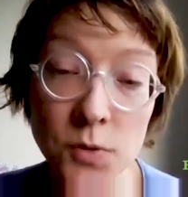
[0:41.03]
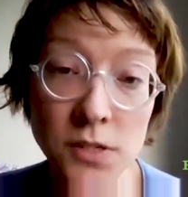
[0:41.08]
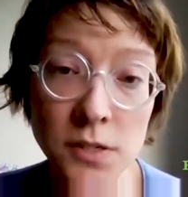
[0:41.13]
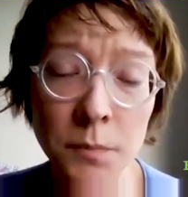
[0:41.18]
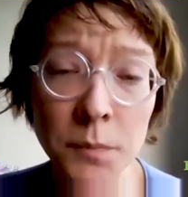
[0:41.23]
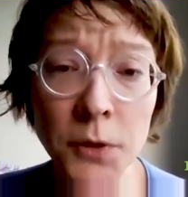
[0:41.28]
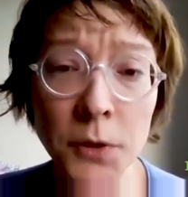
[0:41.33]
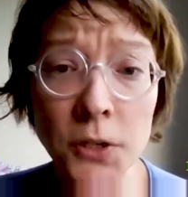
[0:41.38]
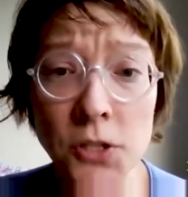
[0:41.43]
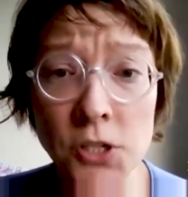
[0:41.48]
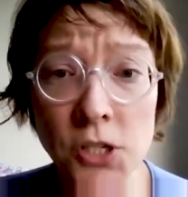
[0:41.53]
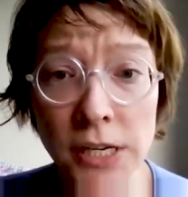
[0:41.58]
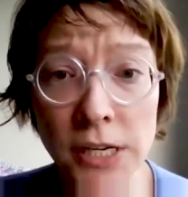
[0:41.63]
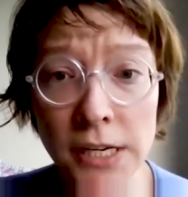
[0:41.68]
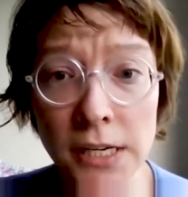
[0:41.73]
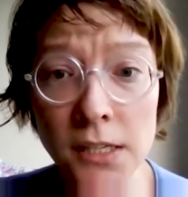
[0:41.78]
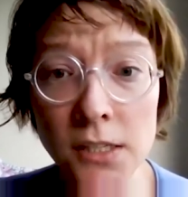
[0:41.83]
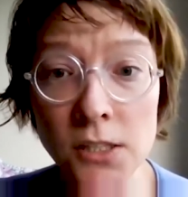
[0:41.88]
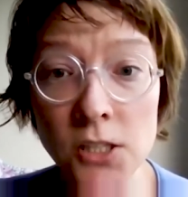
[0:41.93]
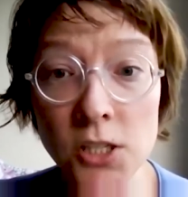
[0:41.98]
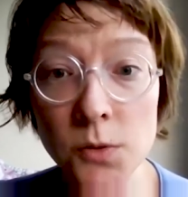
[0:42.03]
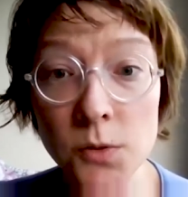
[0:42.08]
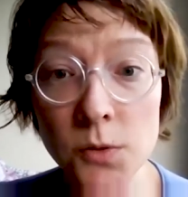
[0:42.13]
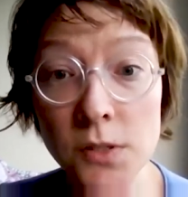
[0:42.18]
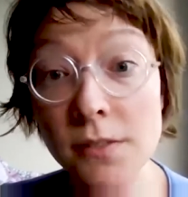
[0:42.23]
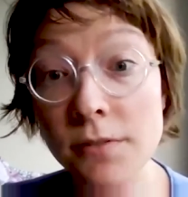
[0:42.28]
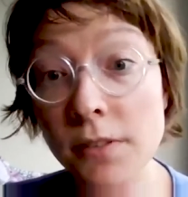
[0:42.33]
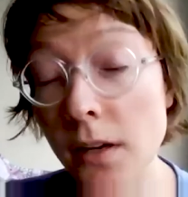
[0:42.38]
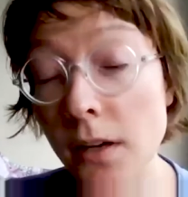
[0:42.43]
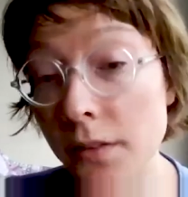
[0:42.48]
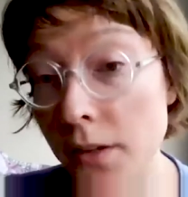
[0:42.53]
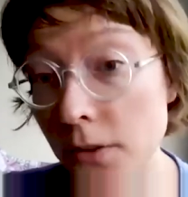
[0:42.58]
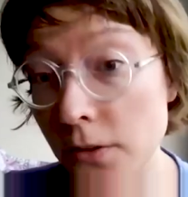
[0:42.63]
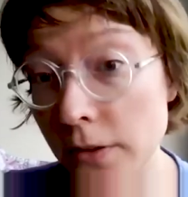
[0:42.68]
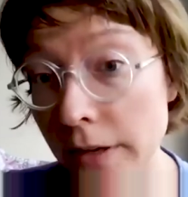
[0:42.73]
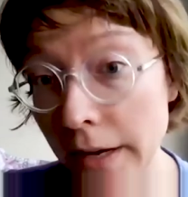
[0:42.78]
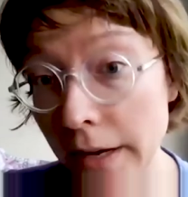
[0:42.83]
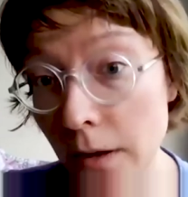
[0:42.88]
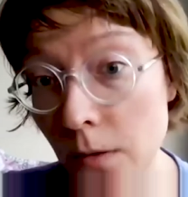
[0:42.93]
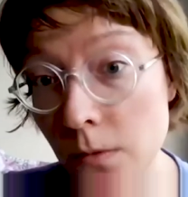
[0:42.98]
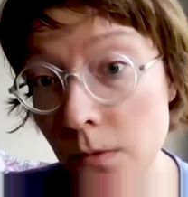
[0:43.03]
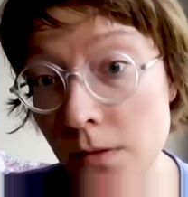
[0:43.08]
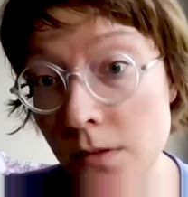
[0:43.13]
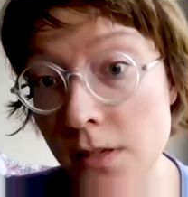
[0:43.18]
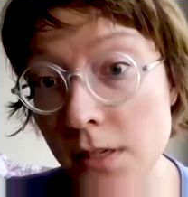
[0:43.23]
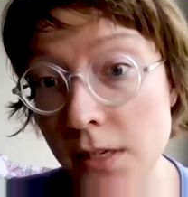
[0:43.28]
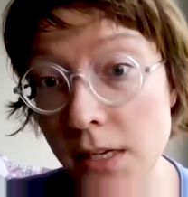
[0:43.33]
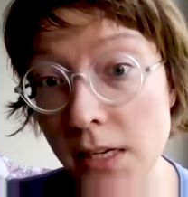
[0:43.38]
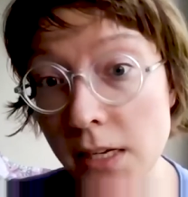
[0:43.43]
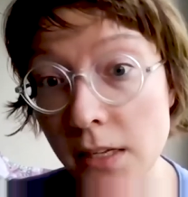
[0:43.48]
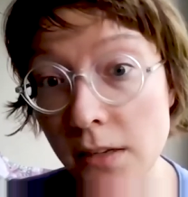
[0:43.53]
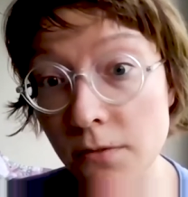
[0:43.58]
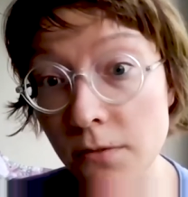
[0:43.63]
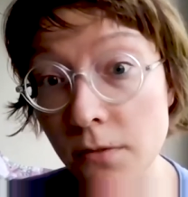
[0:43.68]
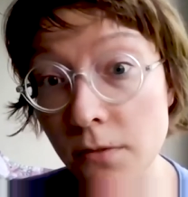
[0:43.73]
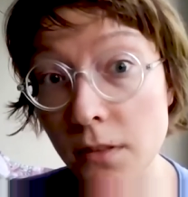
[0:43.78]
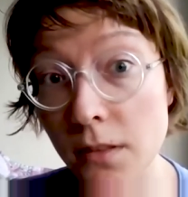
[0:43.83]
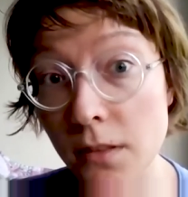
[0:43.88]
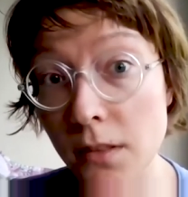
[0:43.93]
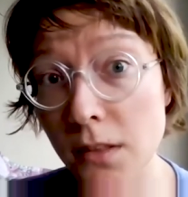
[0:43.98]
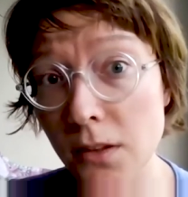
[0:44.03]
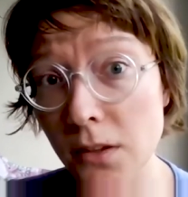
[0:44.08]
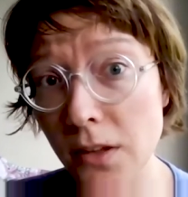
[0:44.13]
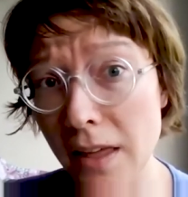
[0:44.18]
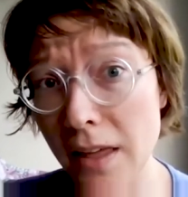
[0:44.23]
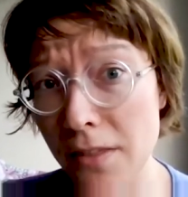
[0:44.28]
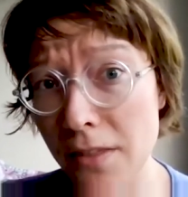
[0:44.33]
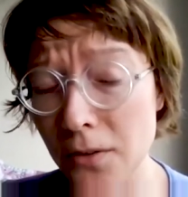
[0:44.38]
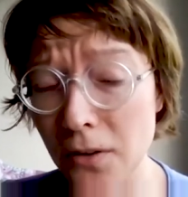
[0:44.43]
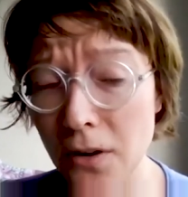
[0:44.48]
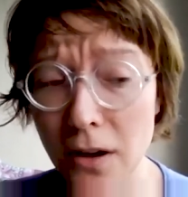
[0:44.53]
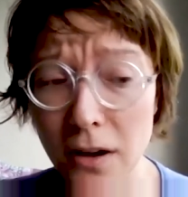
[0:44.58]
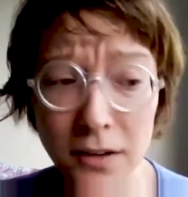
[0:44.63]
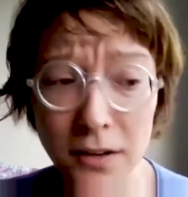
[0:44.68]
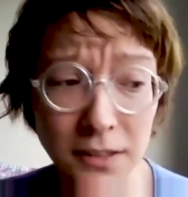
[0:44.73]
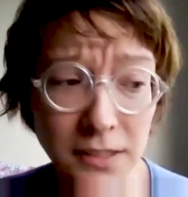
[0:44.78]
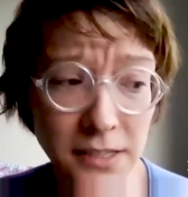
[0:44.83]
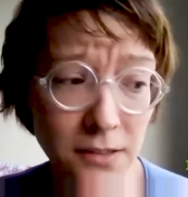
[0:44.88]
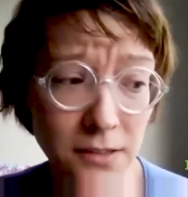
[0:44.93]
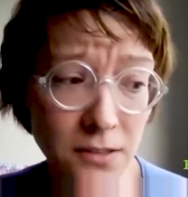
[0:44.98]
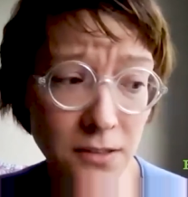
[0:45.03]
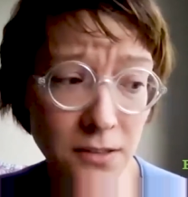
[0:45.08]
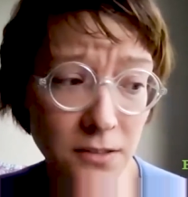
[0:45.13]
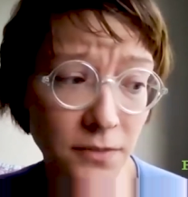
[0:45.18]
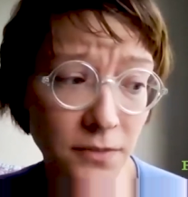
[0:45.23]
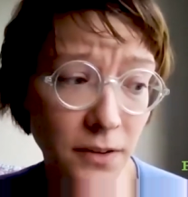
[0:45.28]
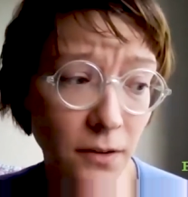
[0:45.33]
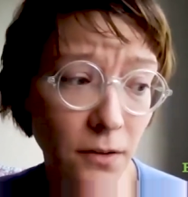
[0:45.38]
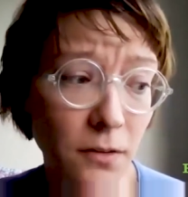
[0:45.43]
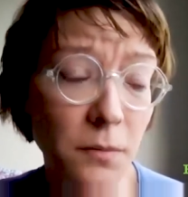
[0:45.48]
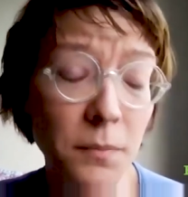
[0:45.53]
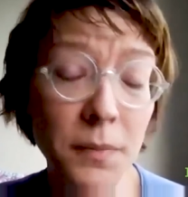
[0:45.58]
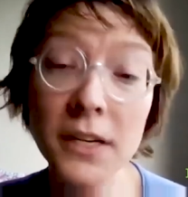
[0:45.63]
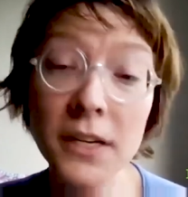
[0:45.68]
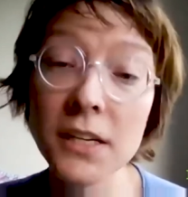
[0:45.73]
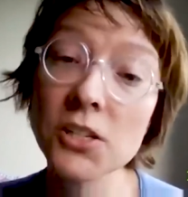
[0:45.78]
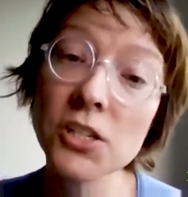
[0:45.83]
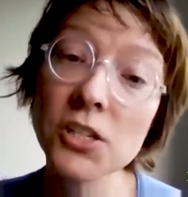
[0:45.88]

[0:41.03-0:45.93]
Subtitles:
she wasn't perching, she was living on the ground in the other cockatiel's filth